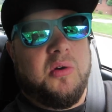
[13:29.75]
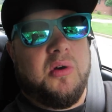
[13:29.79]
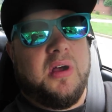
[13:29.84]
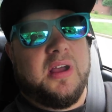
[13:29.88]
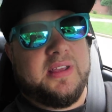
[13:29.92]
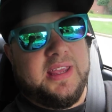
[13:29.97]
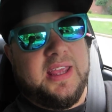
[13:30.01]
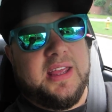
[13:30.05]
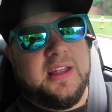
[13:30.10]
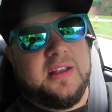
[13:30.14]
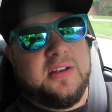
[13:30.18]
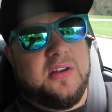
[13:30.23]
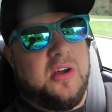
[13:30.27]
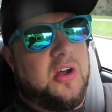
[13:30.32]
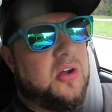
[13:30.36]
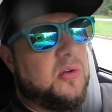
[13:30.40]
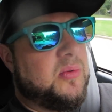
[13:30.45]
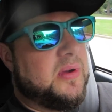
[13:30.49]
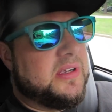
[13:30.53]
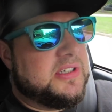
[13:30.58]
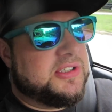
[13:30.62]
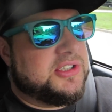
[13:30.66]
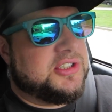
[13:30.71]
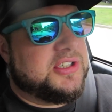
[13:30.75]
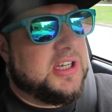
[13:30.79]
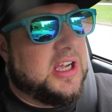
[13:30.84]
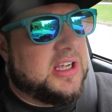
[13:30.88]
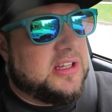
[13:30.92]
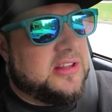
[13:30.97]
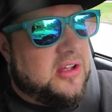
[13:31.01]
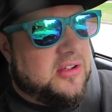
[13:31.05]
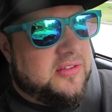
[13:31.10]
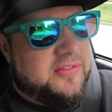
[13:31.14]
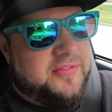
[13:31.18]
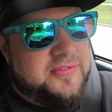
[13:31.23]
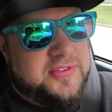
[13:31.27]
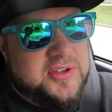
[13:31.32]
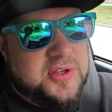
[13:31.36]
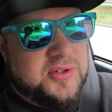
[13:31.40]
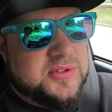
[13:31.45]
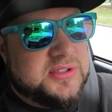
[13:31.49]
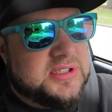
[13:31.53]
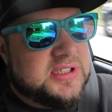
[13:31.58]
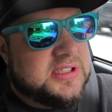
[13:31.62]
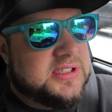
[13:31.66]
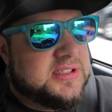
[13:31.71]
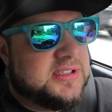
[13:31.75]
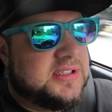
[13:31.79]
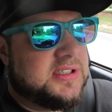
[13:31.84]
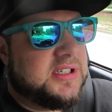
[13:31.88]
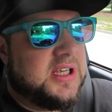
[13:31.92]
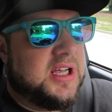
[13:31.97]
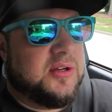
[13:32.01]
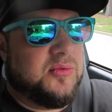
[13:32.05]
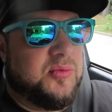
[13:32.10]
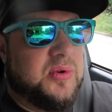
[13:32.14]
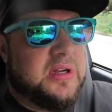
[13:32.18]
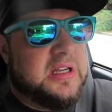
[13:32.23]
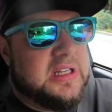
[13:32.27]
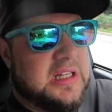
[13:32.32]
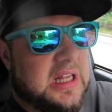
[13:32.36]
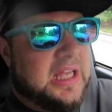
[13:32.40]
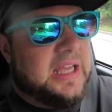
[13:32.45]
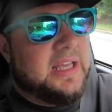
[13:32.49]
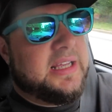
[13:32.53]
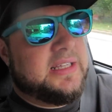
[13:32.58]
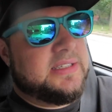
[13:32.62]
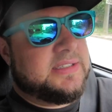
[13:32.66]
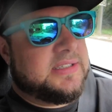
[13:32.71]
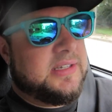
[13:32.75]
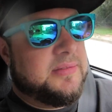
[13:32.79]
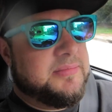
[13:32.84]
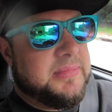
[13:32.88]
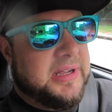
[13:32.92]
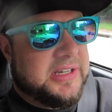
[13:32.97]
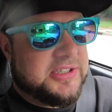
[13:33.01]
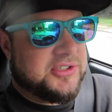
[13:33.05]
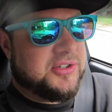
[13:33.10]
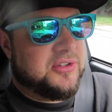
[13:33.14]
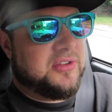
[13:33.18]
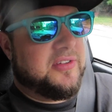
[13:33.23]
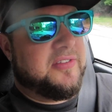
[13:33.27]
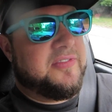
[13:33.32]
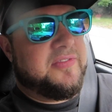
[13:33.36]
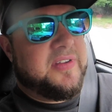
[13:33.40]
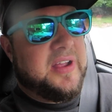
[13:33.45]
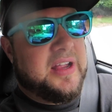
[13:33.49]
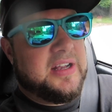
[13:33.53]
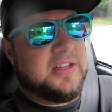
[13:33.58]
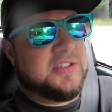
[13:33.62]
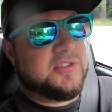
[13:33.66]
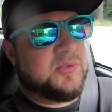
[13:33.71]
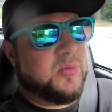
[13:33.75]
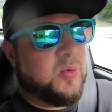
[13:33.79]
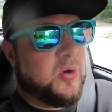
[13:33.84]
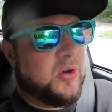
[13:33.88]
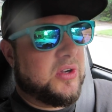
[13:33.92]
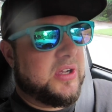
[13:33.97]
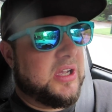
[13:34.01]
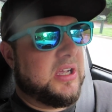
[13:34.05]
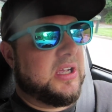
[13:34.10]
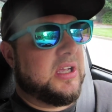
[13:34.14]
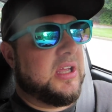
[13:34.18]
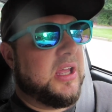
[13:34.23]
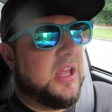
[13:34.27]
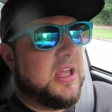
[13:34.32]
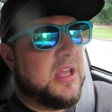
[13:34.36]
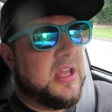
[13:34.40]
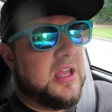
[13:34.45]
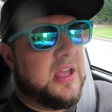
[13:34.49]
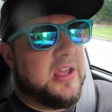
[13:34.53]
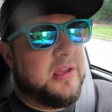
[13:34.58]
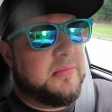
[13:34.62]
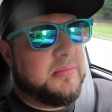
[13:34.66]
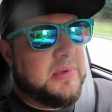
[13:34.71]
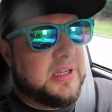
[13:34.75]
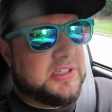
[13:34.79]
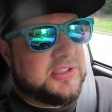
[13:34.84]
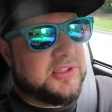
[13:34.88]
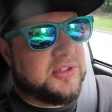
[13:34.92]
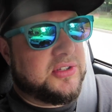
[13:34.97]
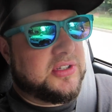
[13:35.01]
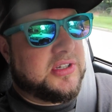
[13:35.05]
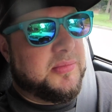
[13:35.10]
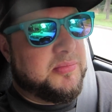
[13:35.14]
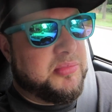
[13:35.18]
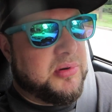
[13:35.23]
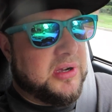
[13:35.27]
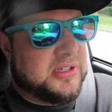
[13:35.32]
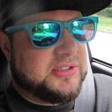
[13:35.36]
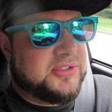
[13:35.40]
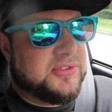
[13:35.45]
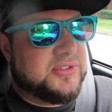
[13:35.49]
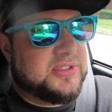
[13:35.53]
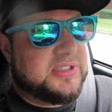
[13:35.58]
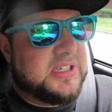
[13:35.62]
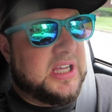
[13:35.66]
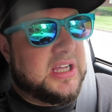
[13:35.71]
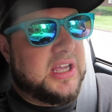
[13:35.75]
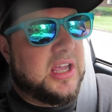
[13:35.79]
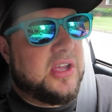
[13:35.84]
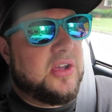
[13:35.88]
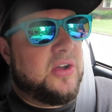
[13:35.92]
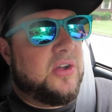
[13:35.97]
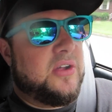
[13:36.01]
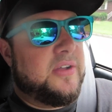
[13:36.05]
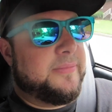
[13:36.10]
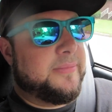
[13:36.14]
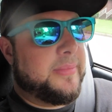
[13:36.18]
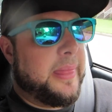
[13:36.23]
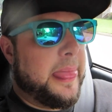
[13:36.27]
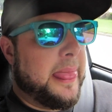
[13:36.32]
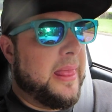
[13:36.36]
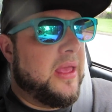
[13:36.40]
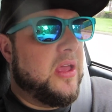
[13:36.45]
again, always check fuses and relays, make sure the fan is working, make sure the compressor is kicking on.